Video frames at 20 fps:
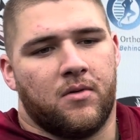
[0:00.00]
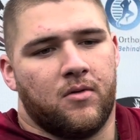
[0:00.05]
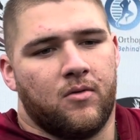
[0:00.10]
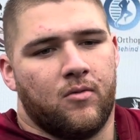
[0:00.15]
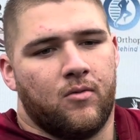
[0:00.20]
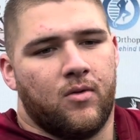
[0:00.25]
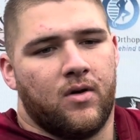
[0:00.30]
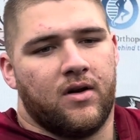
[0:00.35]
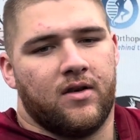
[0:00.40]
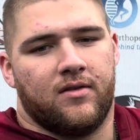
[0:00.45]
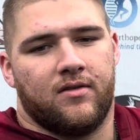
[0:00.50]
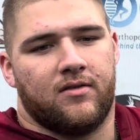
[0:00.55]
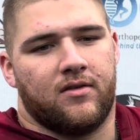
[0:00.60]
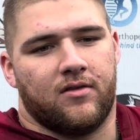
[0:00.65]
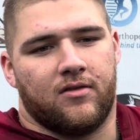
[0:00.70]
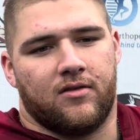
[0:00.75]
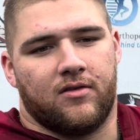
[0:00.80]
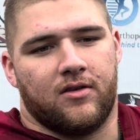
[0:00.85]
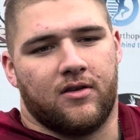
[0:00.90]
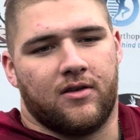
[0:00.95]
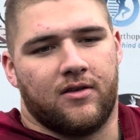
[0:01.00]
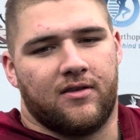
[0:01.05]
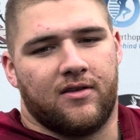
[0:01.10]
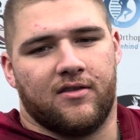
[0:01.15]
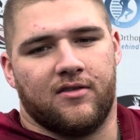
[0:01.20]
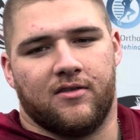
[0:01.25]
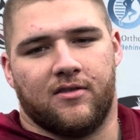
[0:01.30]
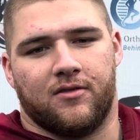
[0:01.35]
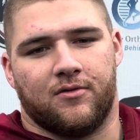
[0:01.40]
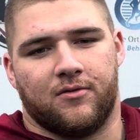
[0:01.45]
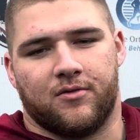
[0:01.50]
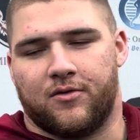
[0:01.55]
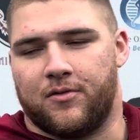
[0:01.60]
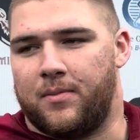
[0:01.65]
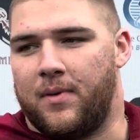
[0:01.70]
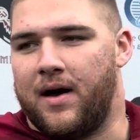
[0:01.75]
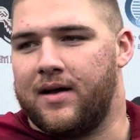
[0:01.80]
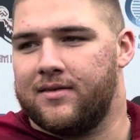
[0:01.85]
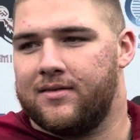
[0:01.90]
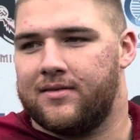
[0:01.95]
One, it's just the decision, the
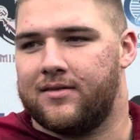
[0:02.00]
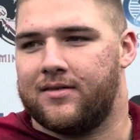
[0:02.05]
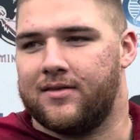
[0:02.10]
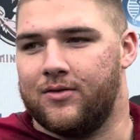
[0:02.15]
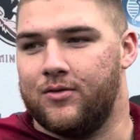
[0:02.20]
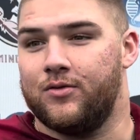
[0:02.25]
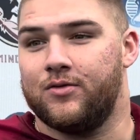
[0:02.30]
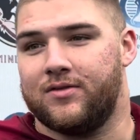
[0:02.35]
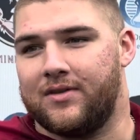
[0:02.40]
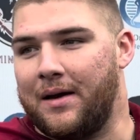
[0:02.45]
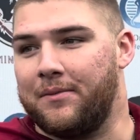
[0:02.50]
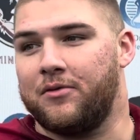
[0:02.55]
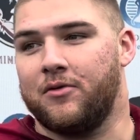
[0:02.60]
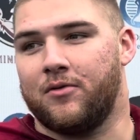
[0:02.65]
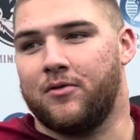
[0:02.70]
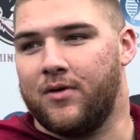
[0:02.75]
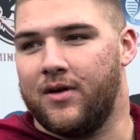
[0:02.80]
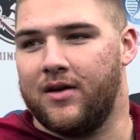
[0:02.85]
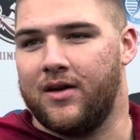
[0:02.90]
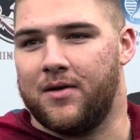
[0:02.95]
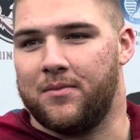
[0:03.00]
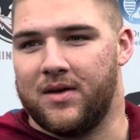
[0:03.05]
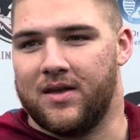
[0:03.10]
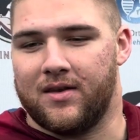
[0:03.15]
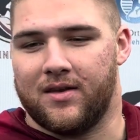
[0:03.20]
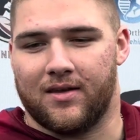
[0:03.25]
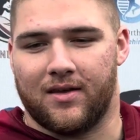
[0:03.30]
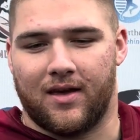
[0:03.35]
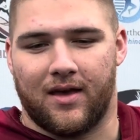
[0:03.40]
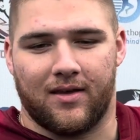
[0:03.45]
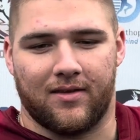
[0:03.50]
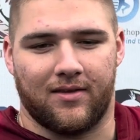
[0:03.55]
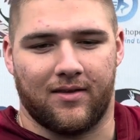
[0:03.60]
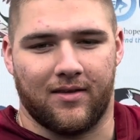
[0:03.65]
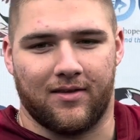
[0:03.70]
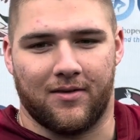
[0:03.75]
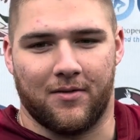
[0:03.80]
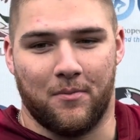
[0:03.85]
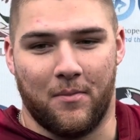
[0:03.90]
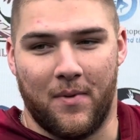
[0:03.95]
response to stop the run. It's
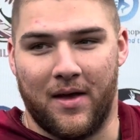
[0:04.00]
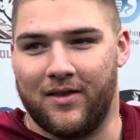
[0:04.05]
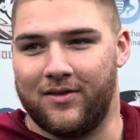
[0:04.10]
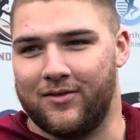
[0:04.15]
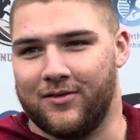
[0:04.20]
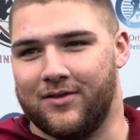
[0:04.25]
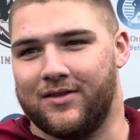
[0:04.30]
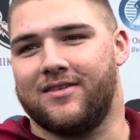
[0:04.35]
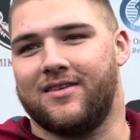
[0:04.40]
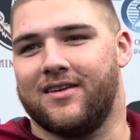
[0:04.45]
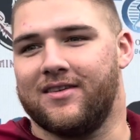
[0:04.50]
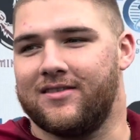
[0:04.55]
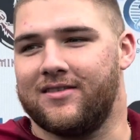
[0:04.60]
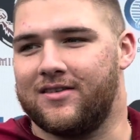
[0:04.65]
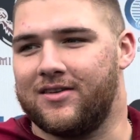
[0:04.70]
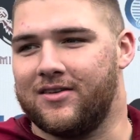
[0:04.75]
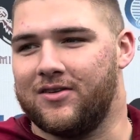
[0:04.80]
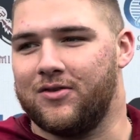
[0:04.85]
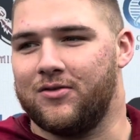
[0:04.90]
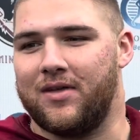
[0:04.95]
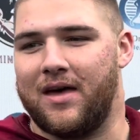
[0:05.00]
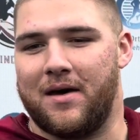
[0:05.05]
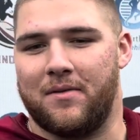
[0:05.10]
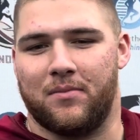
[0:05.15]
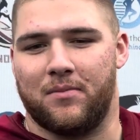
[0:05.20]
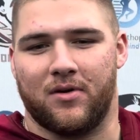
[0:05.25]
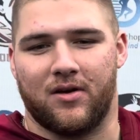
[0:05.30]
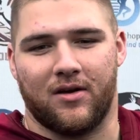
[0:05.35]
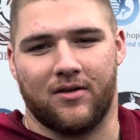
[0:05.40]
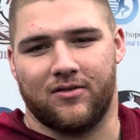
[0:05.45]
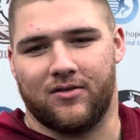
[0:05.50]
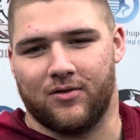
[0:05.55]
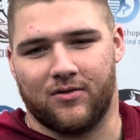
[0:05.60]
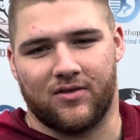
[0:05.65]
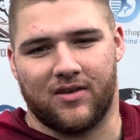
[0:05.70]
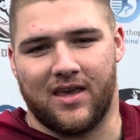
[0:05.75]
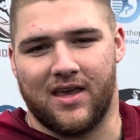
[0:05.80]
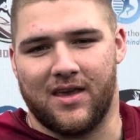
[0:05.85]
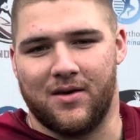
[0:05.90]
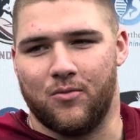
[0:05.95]
a mental decision to do that, but also
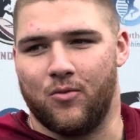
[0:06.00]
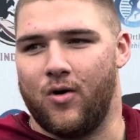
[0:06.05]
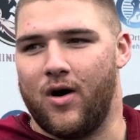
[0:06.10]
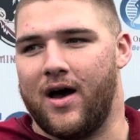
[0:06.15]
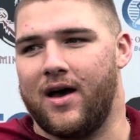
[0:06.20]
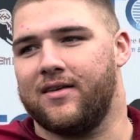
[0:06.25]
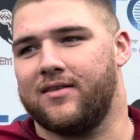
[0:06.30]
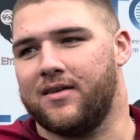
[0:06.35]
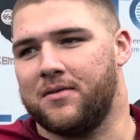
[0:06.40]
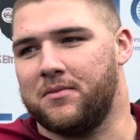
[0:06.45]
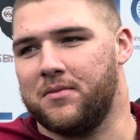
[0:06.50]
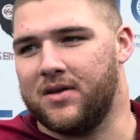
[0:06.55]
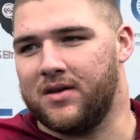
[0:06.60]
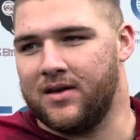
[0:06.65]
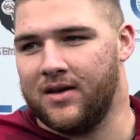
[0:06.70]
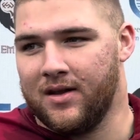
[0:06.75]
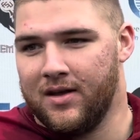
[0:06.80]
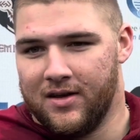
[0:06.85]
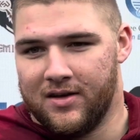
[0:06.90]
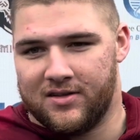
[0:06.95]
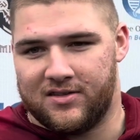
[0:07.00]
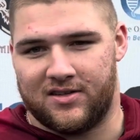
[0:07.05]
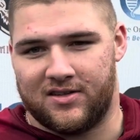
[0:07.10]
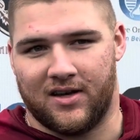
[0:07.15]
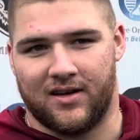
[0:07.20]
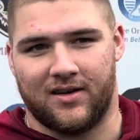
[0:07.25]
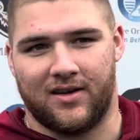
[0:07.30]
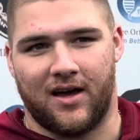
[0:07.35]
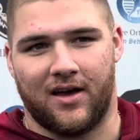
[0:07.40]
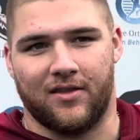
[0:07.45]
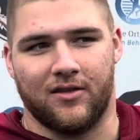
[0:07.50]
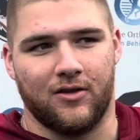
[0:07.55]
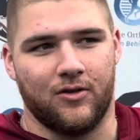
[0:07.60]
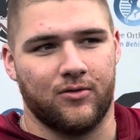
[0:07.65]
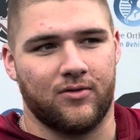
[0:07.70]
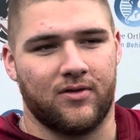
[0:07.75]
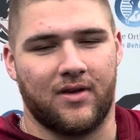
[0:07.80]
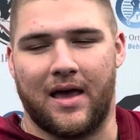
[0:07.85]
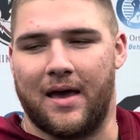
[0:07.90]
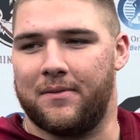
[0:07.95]
scheme-wise, shutting down the
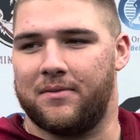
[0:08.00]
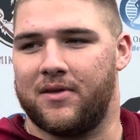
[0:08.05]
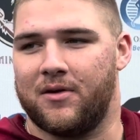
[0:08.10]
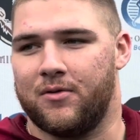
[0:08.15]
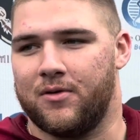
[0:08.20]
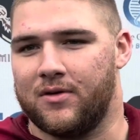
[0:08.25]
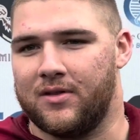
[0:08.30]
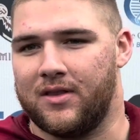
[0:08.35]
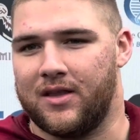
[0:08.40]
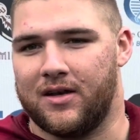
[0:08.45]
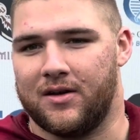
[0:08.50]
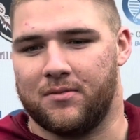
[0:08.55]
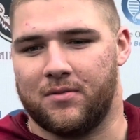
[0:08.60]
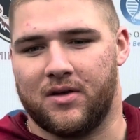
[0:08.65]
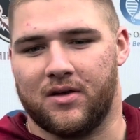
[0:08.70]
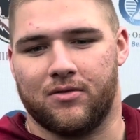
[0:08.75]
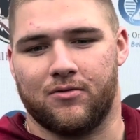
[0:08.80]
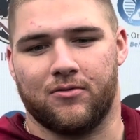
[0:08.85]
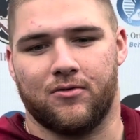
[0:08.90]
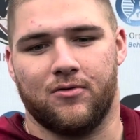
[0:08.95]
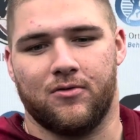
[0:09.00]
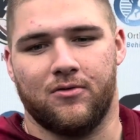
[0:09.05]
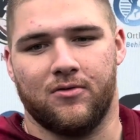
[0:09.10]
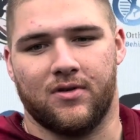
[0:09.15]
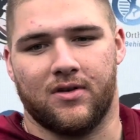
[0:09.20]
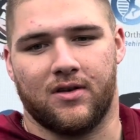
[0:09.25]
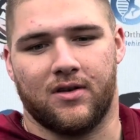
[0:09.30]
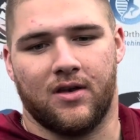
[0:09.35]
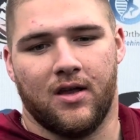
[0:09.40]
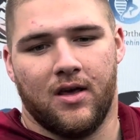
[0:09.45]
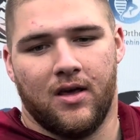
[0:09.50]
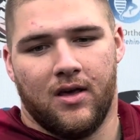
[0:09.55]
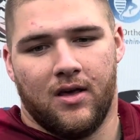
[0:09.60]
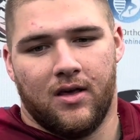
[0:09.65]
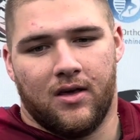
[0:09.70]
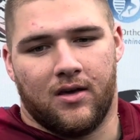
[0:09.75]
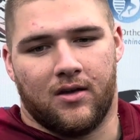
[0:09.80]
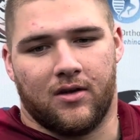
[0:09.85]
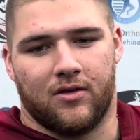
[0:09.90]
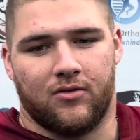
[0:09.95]
loose gaps that we were letting them get through, and
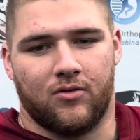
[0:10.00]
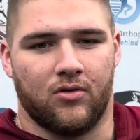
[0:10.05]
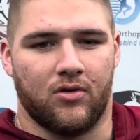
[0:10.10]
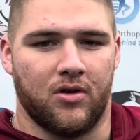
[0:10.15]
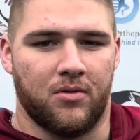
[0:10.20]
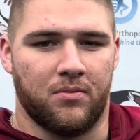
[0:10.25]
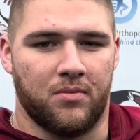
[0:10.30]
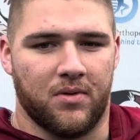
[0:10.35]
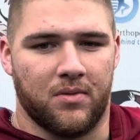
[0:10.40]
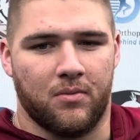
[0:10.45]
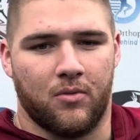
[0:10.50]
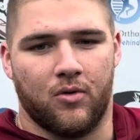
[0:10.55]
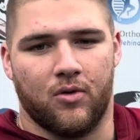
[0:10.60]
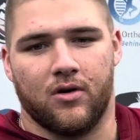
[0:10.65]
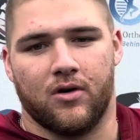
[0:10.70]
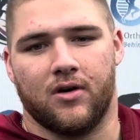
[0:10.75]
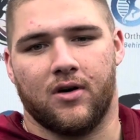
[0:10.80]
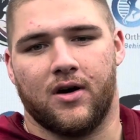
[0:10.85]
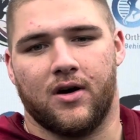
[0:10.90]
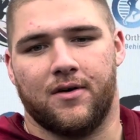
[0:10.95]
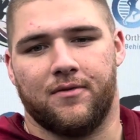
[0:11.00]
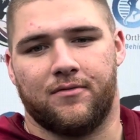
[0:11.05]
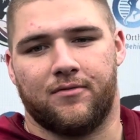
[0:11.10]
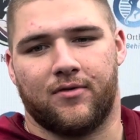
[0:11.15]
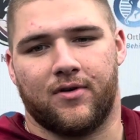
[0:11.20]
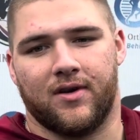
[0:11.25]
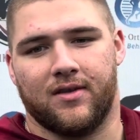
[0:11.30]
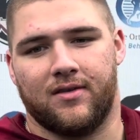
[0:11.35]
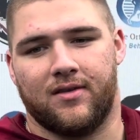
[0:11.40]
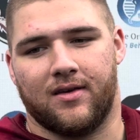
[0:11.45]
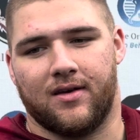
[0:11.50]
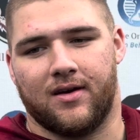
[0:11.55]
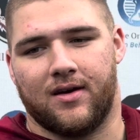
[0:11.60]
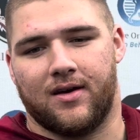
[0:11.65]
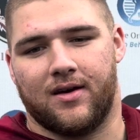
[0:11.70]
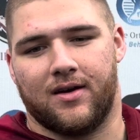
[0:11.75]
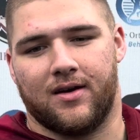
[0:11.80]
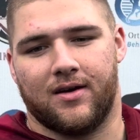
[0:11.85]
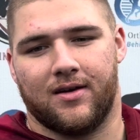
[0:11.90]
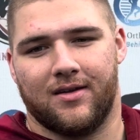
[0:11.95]
doing a little bit more up front
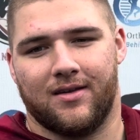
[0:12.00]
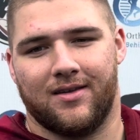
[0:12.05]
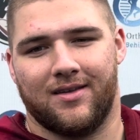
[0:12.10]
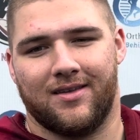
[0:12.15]
to